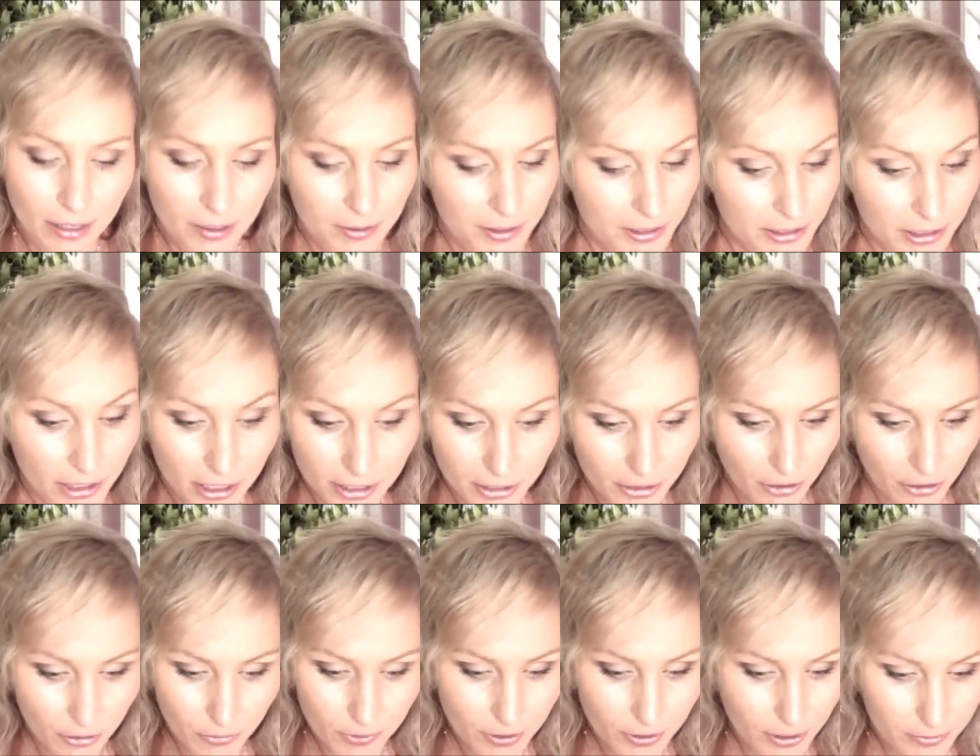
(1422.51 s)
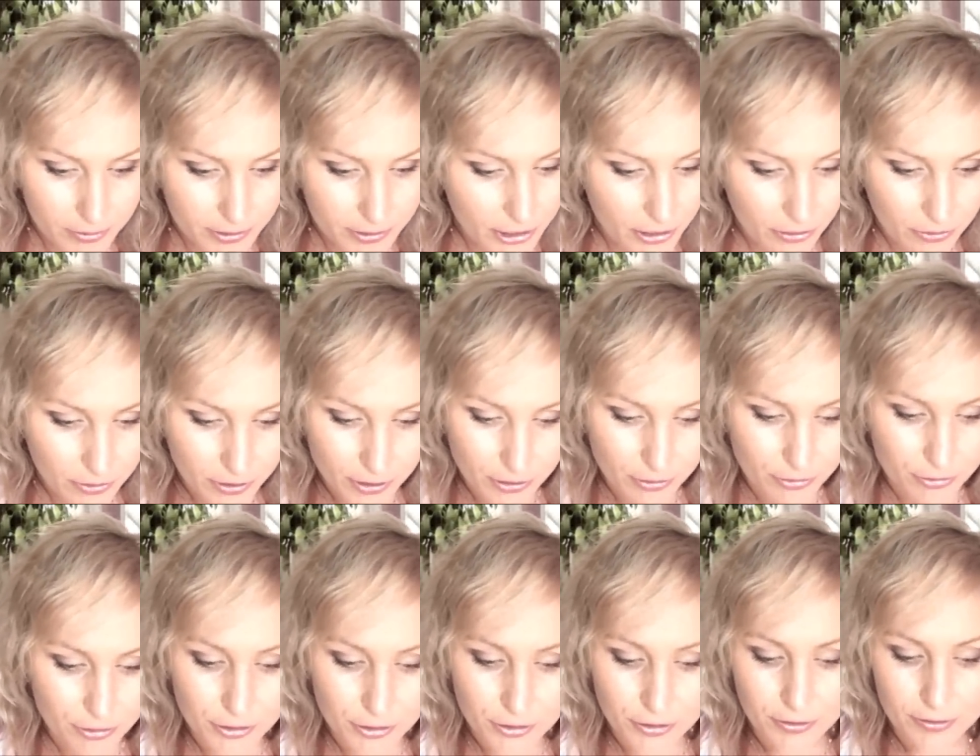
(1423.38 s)
Because I know when I was going
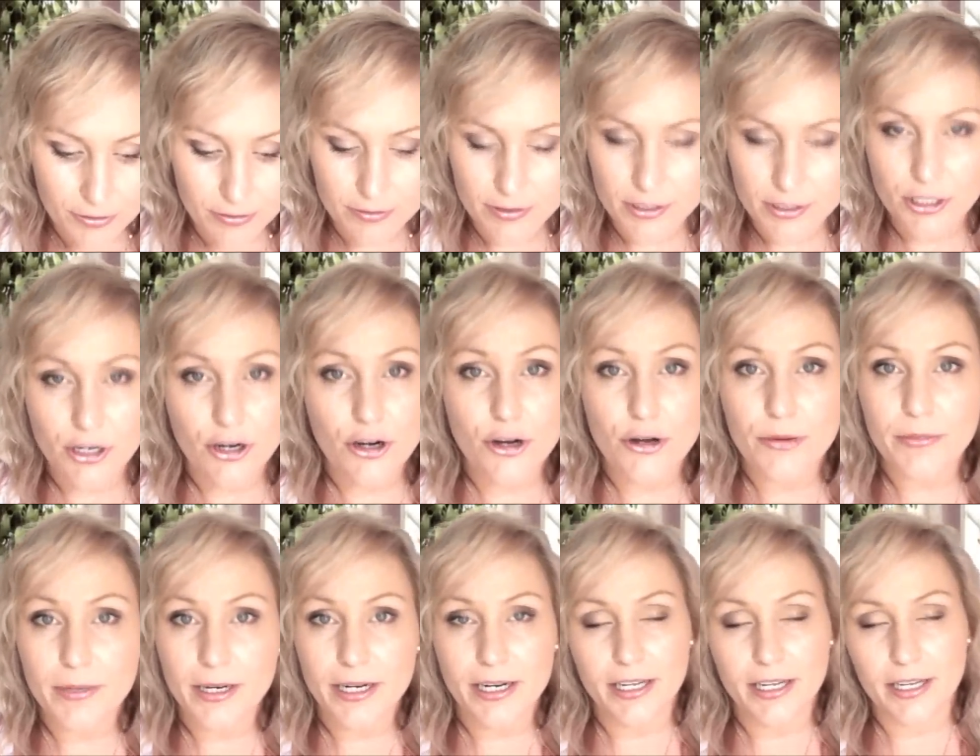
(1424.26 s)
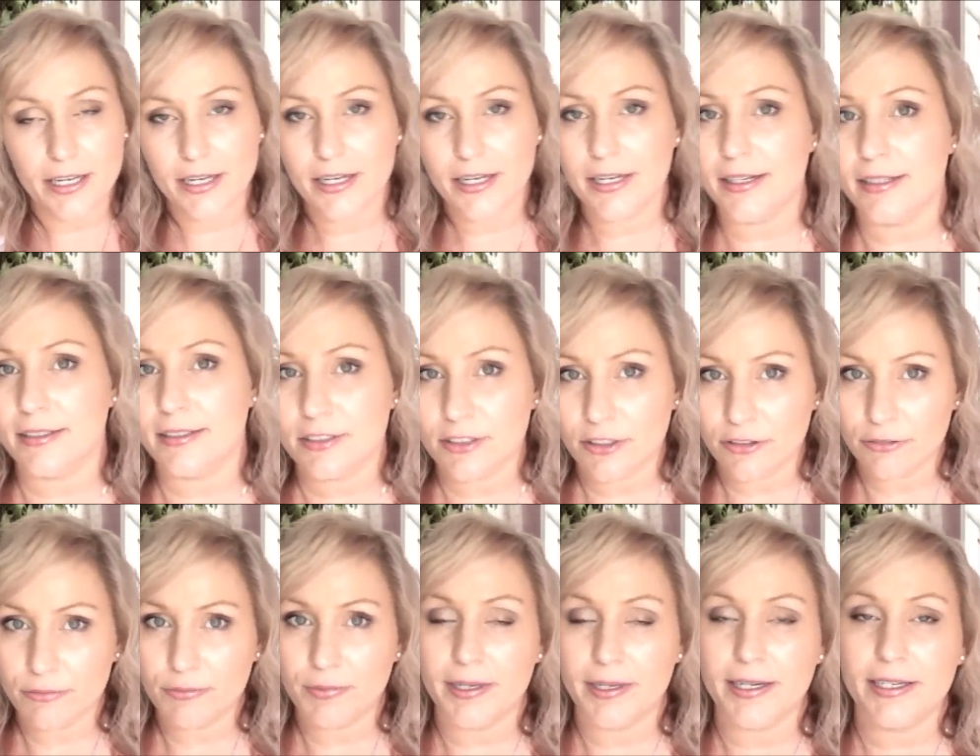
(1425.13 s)
through so many years
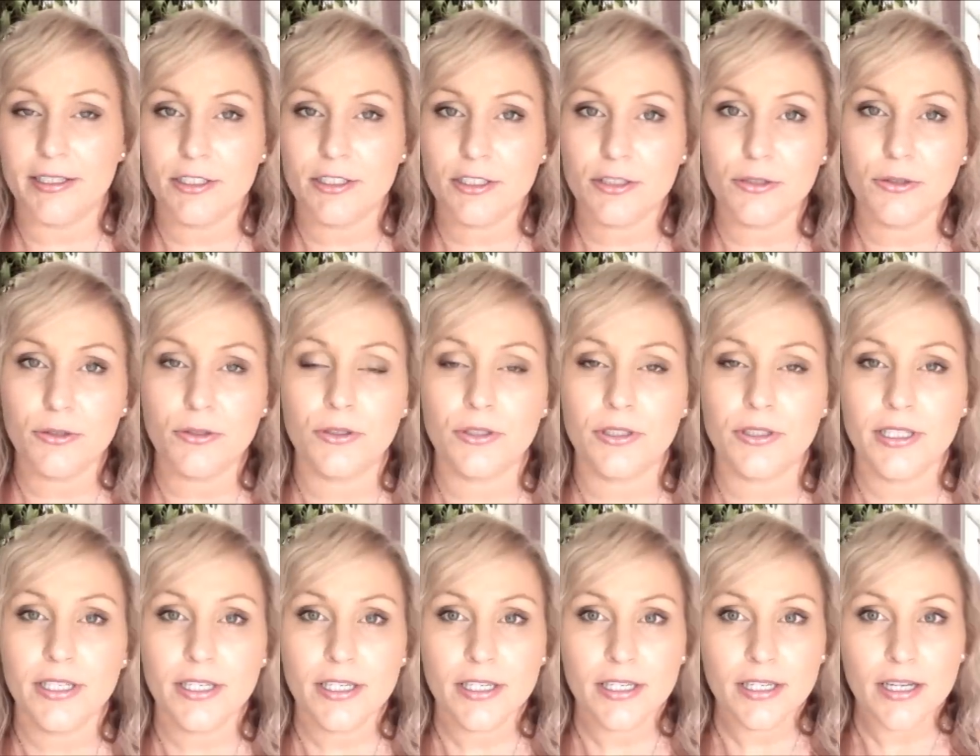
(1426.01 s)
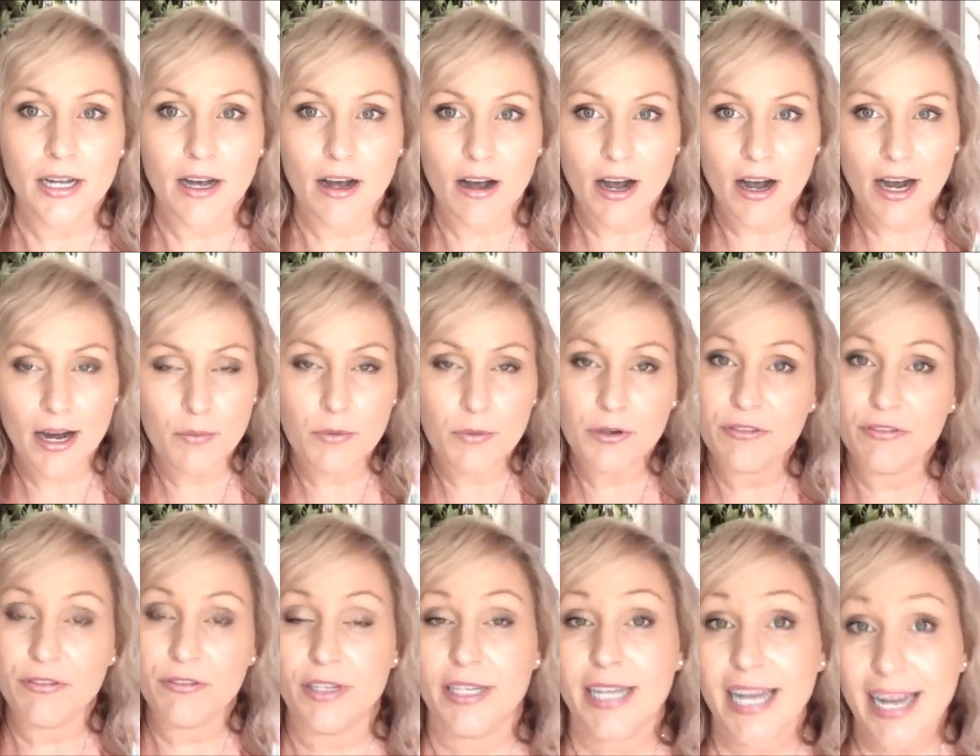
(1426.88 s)
of being to court, I would
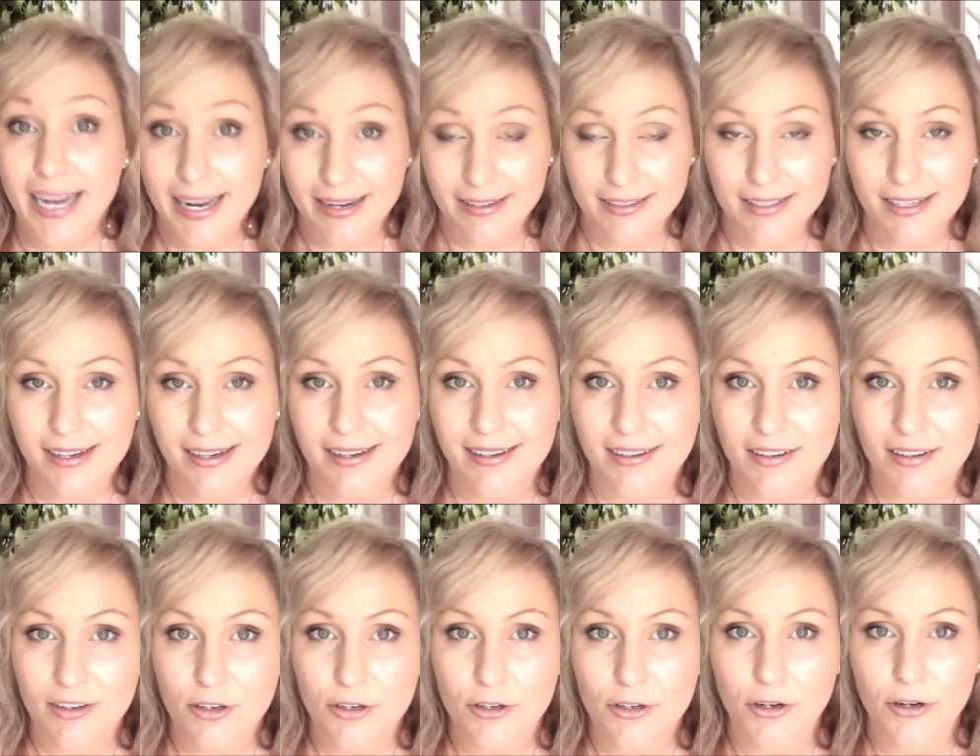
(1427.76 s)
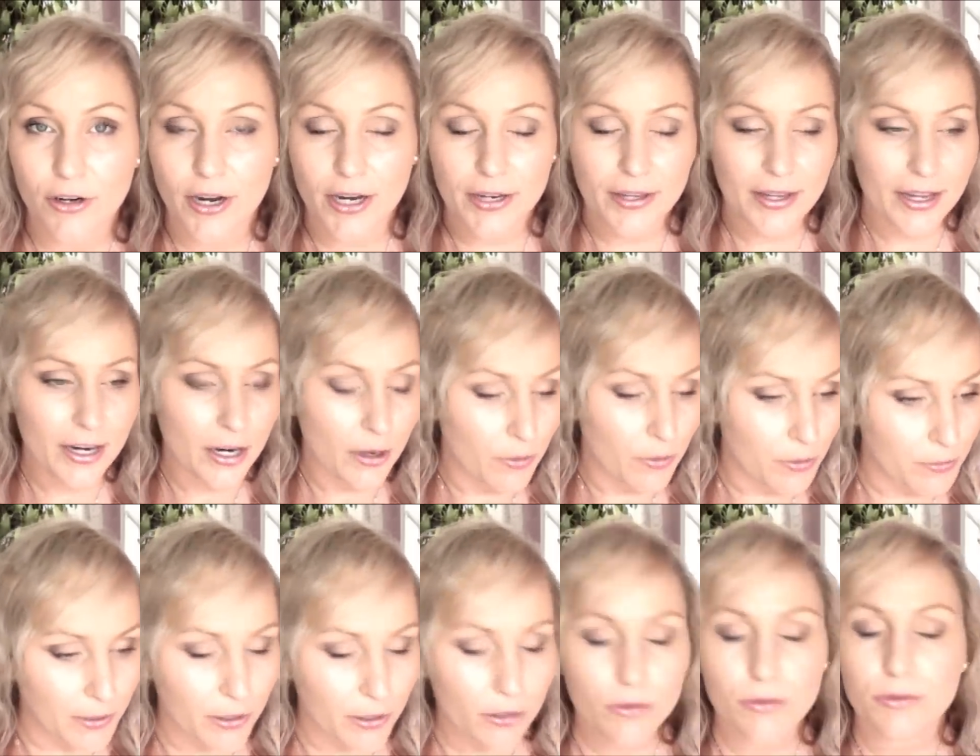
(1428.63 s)
forget, you know, and then I
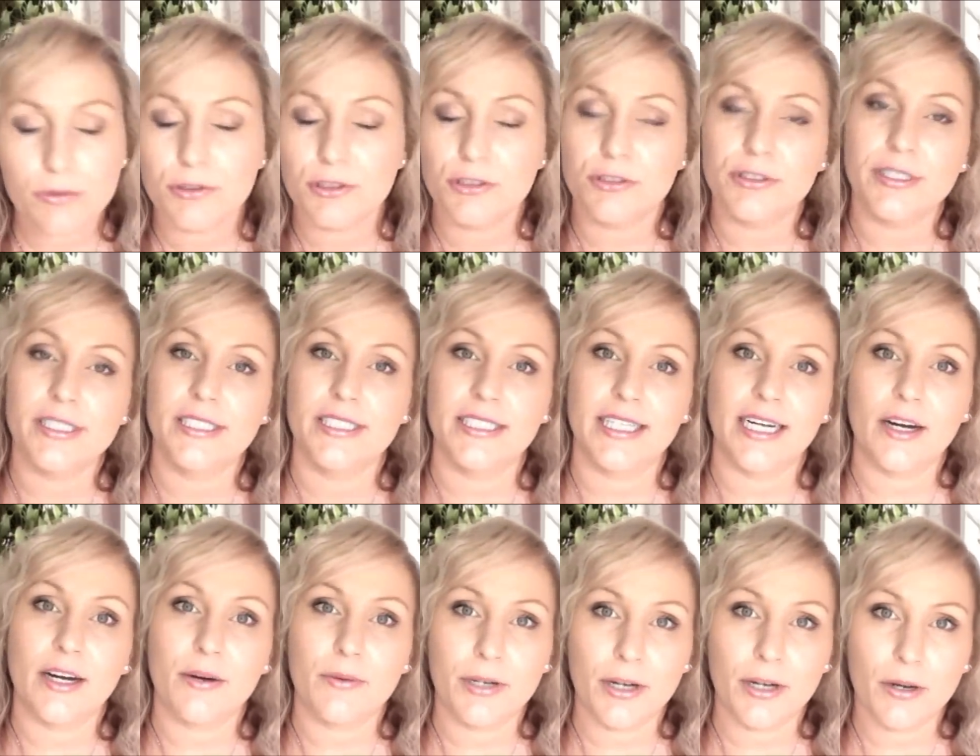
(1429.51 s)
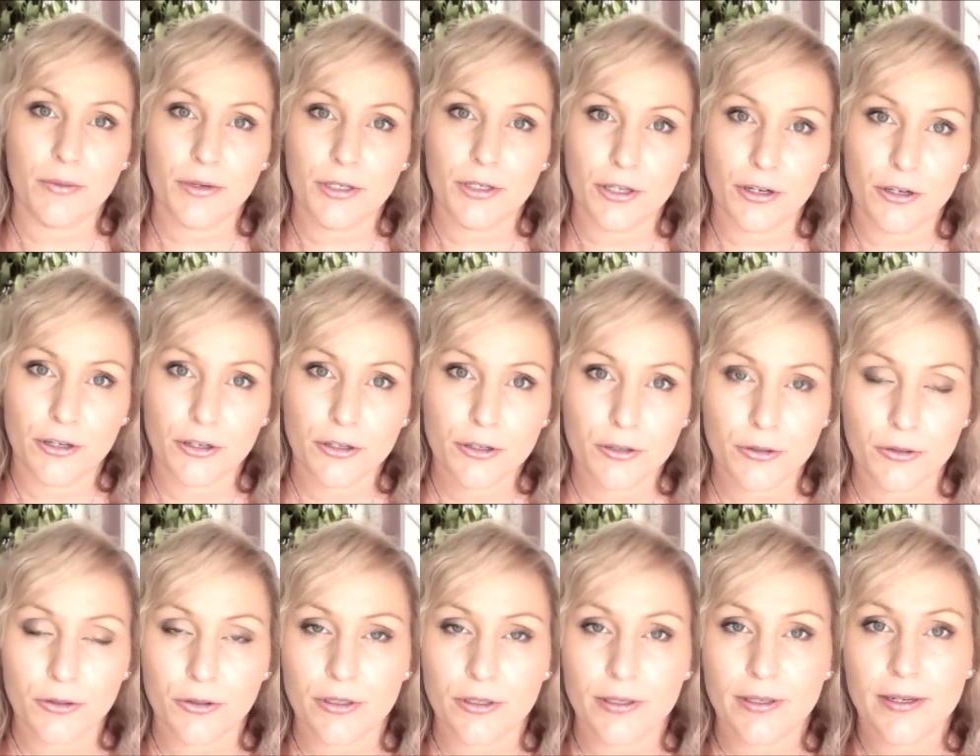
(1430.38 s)
would be all stressed out when I would go to
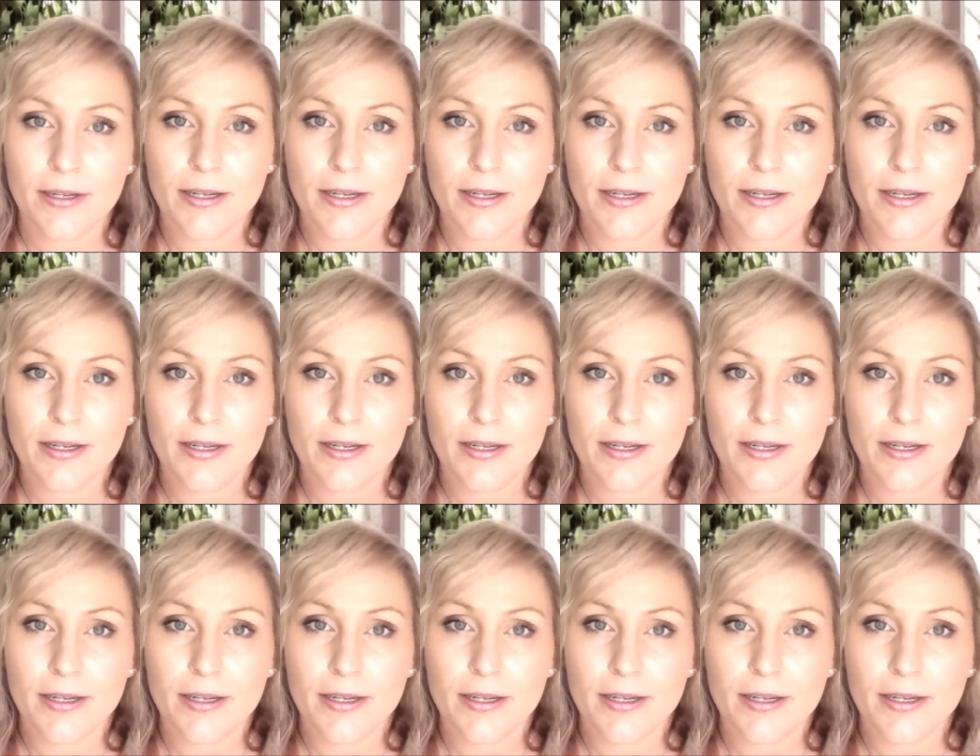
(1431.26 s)
court.